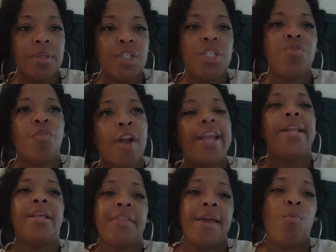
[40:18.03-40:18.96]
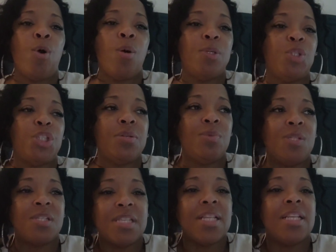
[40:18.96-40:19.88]
She's frightened of that woman. She
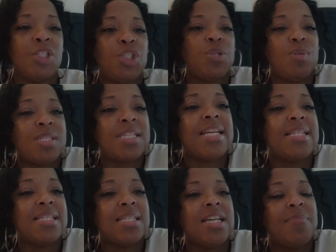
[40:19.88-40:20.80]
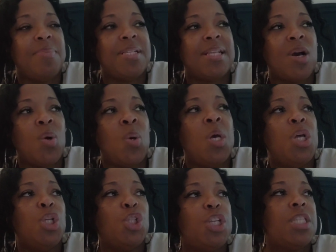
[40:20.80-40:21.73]
was tensed up as though
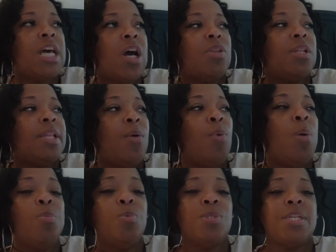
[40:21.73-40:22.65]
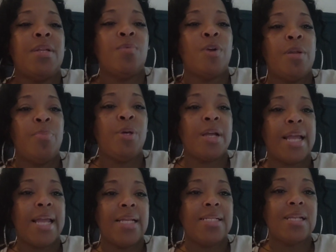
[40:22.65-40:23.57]
she thought that that woman was getting ready to put her
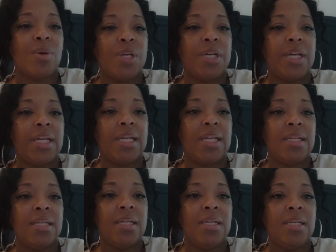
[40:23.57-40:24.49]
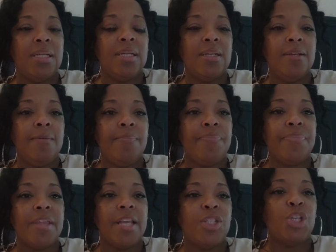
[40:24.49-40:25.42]
hands on her again.
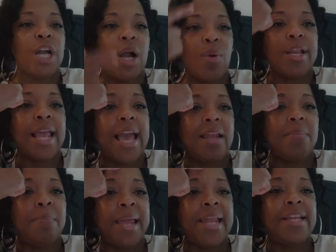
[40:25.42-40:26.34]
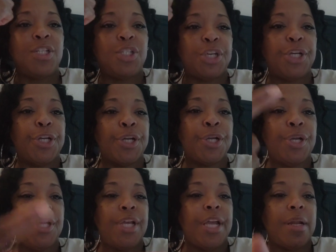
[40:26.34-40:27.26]
And she already had a bandage here
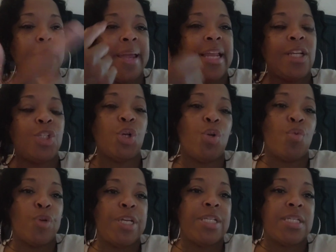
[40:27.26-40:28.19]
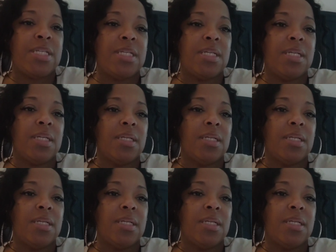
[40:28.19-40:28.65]
and a bandage on her wrist.